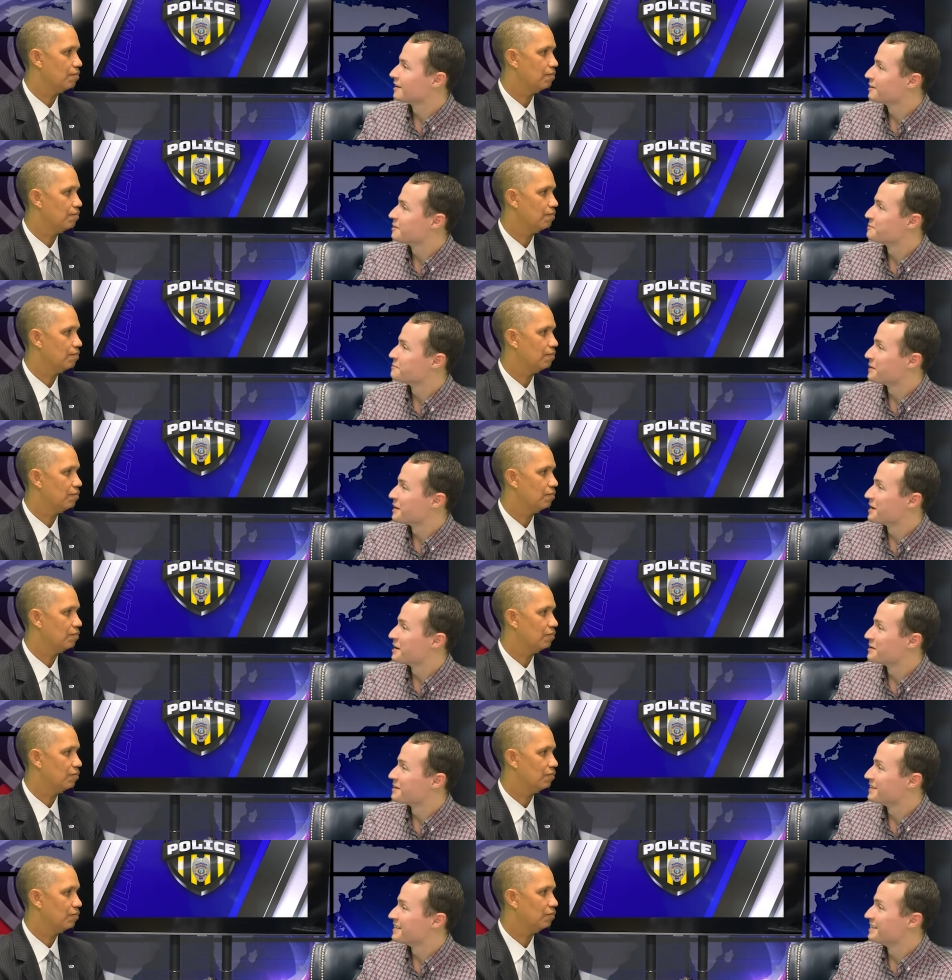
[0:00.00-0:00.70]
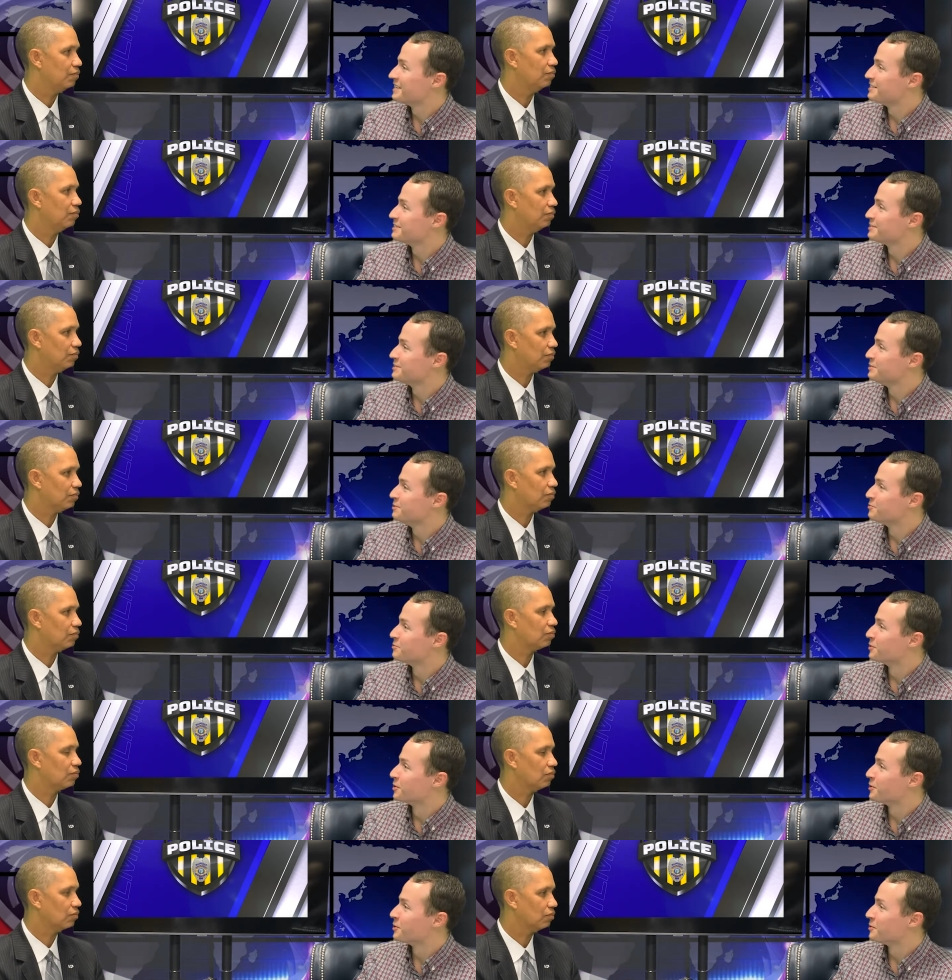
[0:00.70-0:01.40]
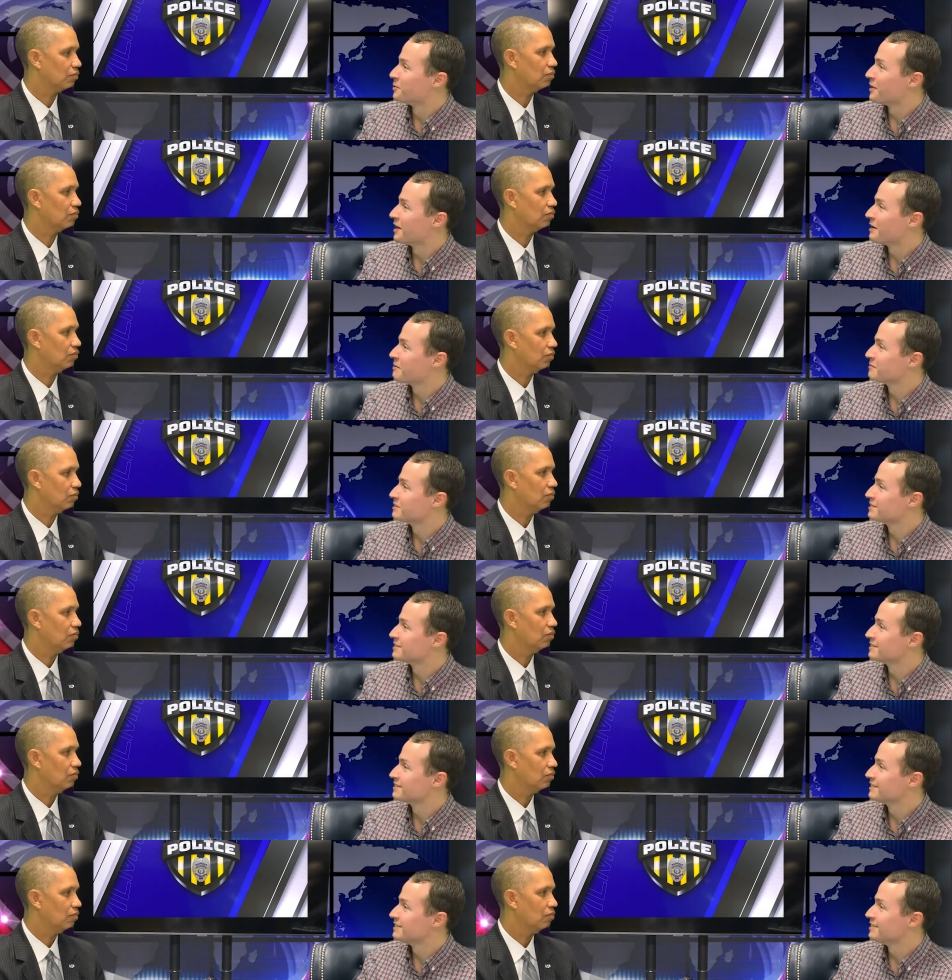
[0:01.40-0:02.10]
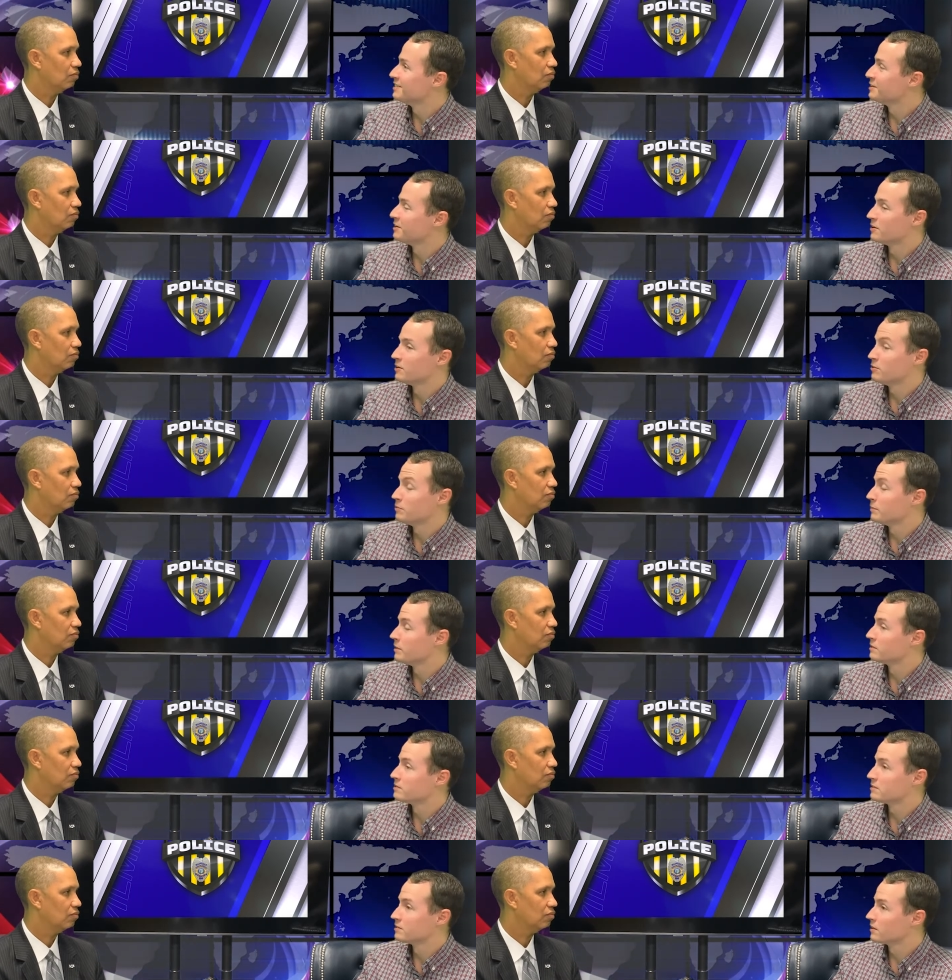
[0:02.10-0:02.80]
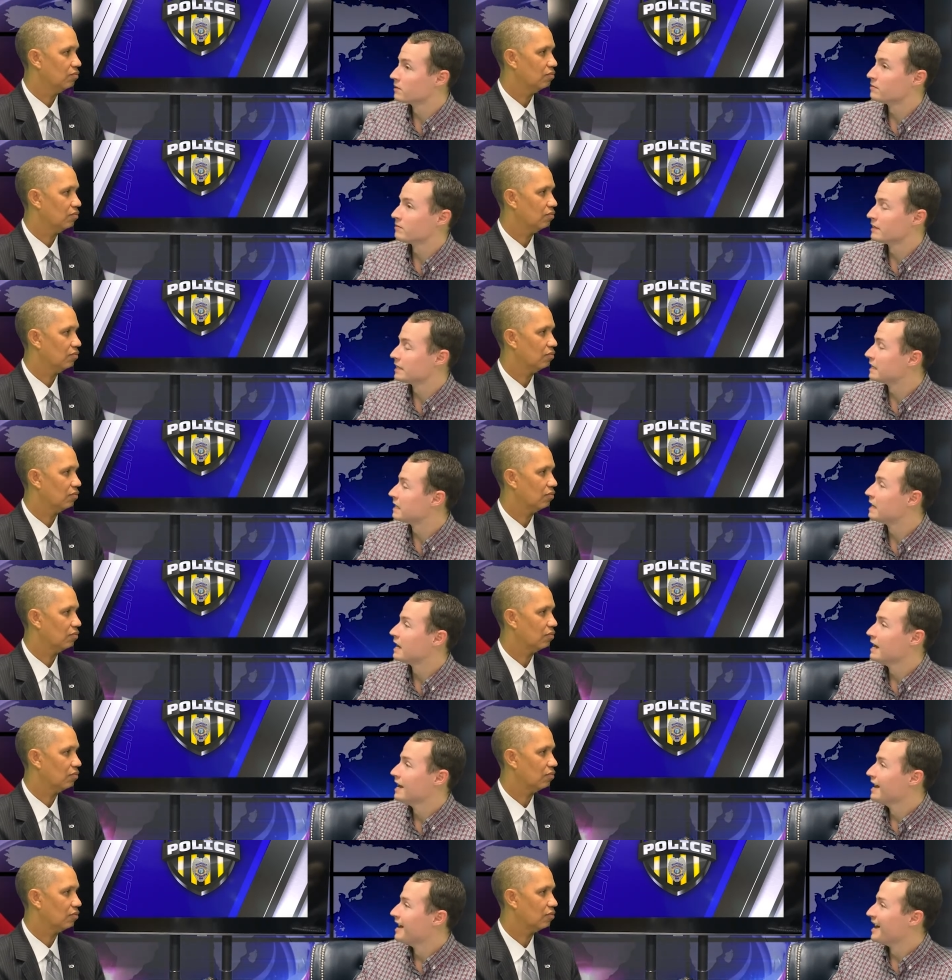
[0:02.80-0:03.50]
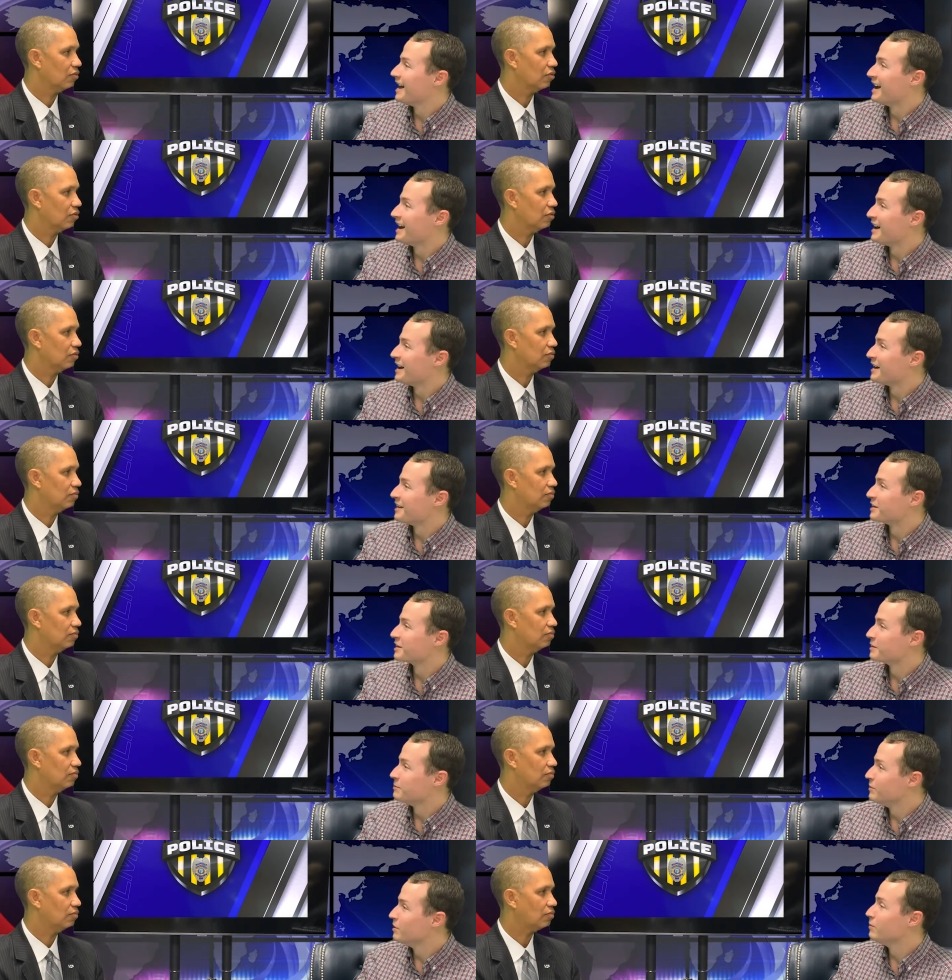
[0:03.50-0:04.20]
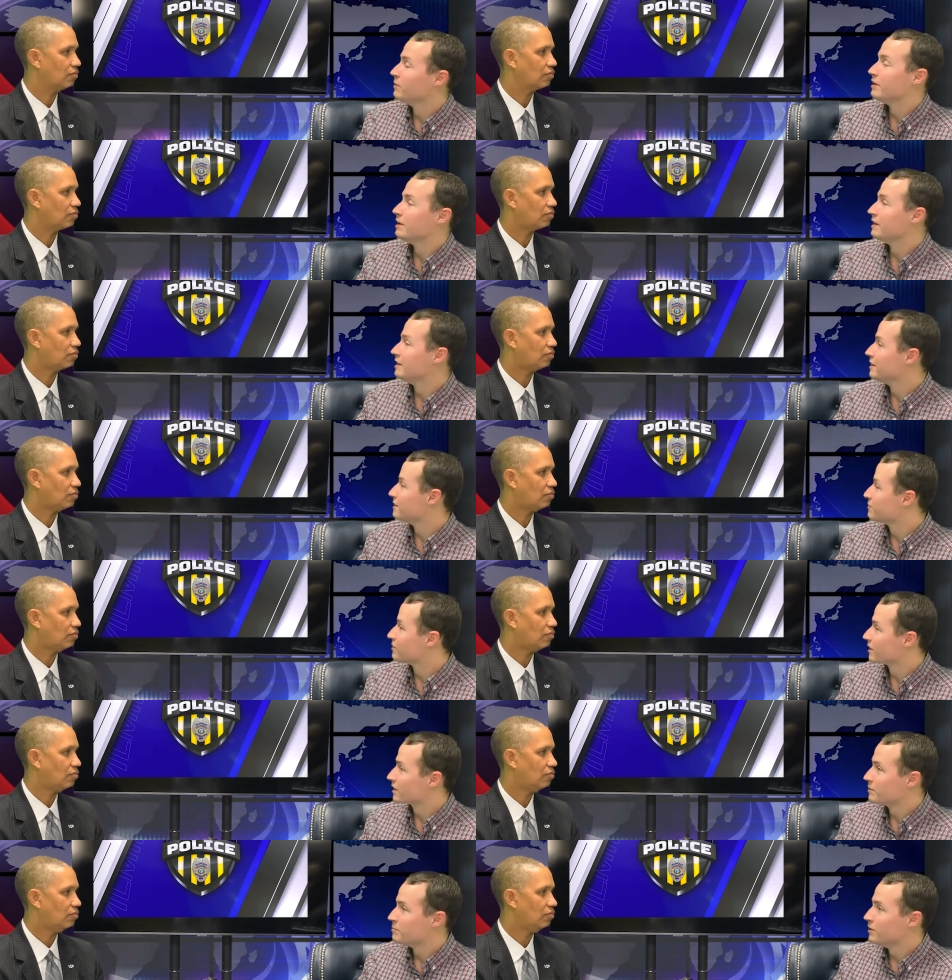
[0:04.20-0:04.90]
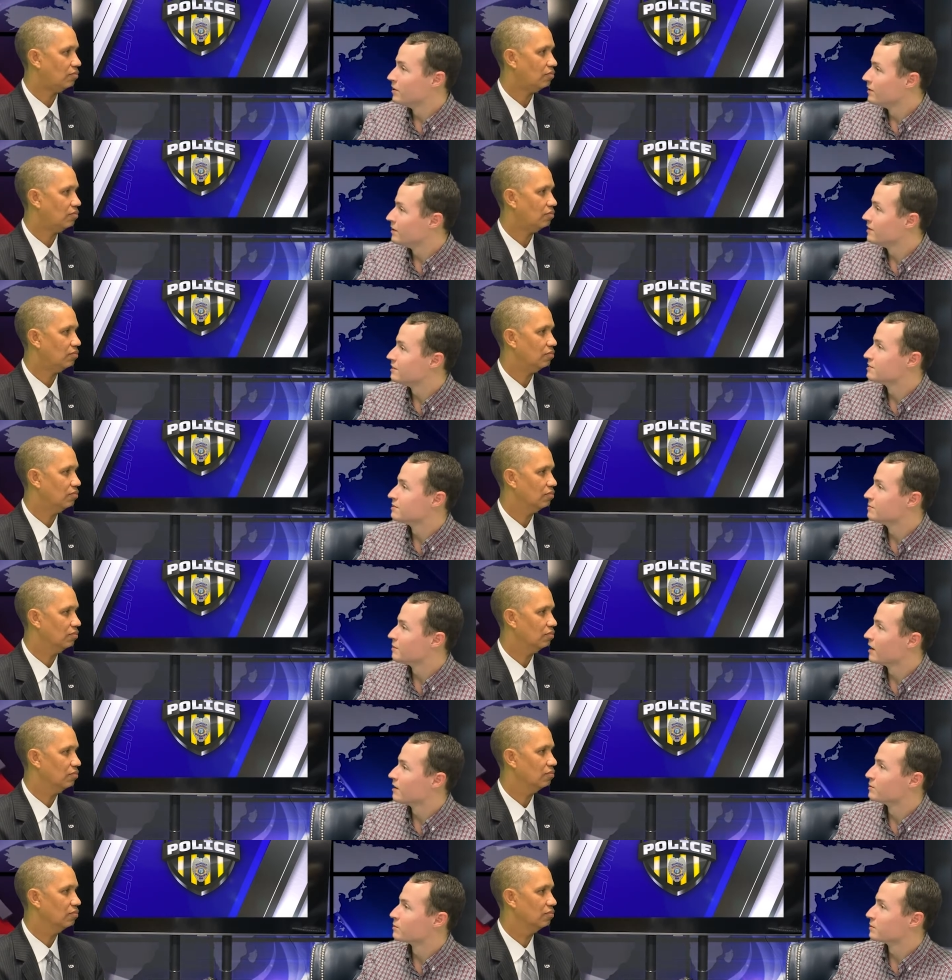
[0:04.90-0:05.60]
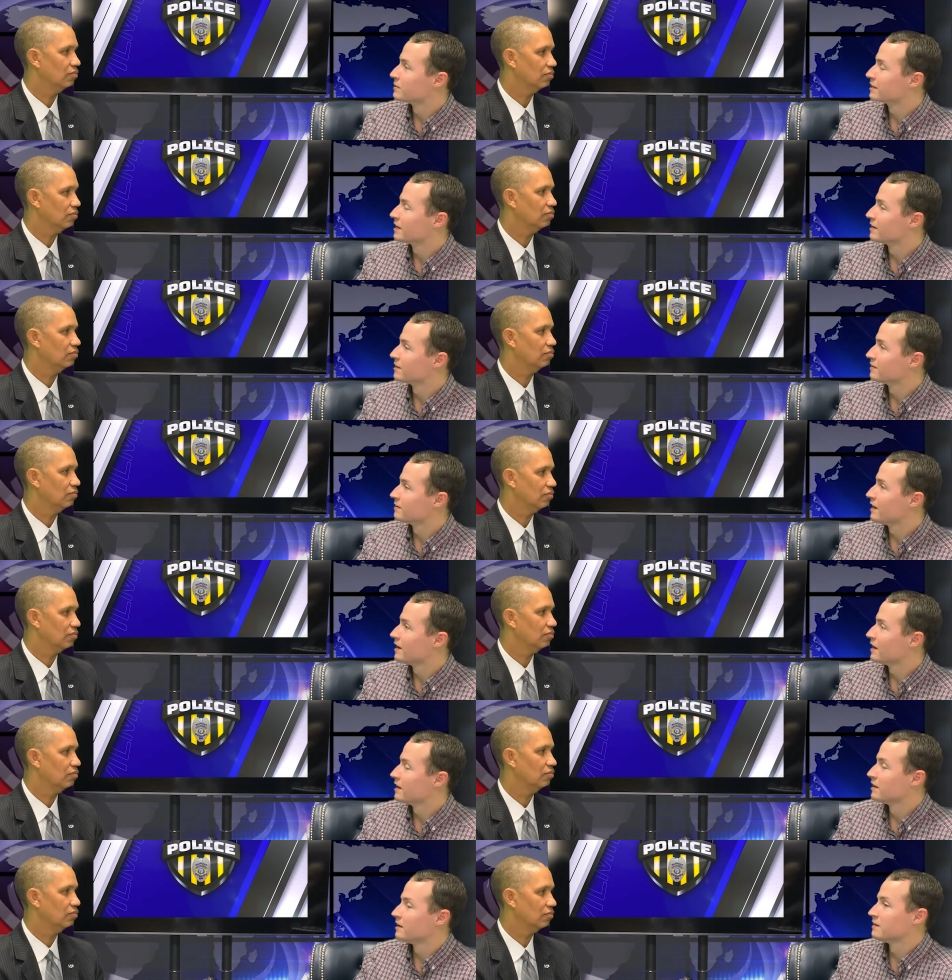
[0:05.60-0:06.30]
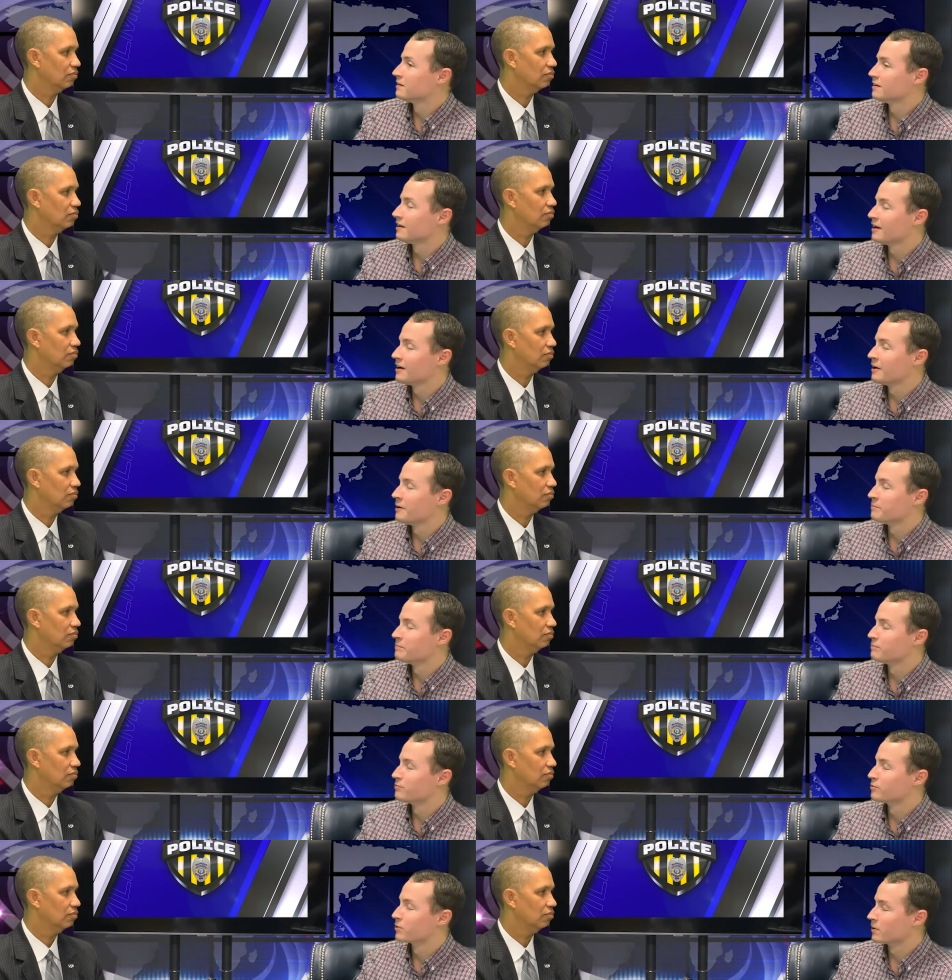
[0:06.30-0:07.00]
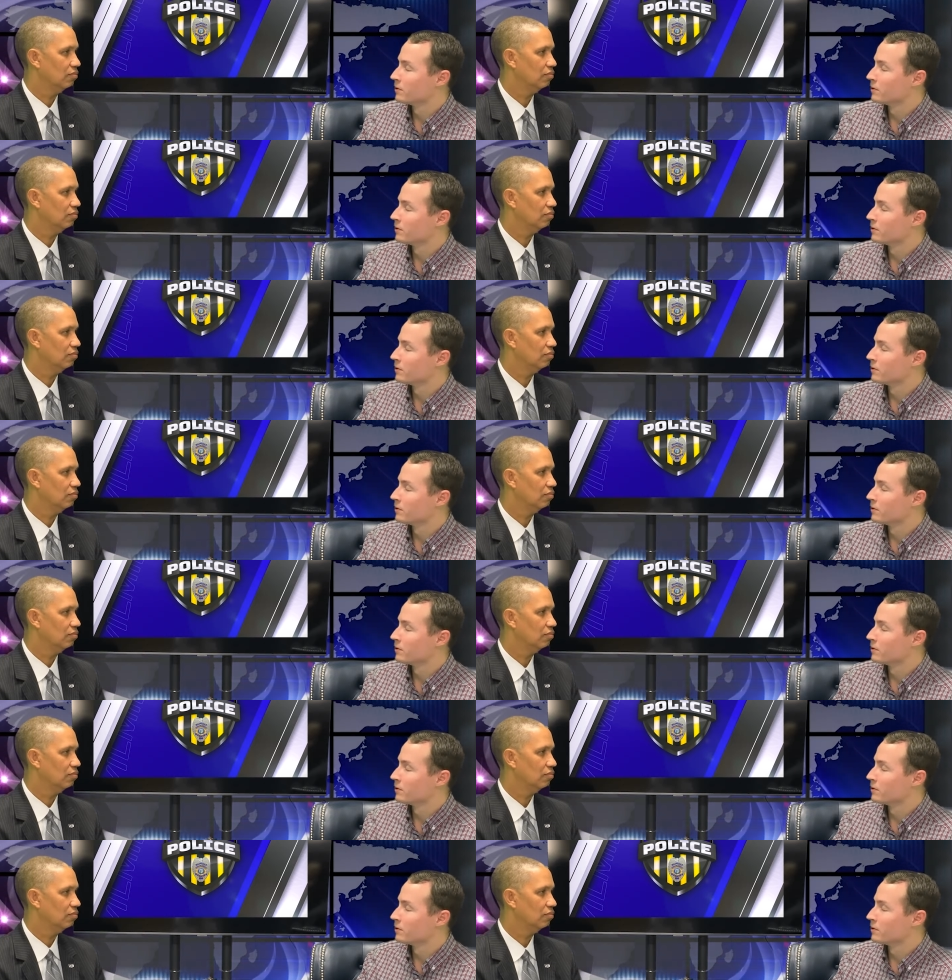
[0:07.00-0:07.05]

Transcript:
Speaker 1: about in this new role, obviously, you know, you've been serving uh, the community, different communities throughout North Carolina um, for a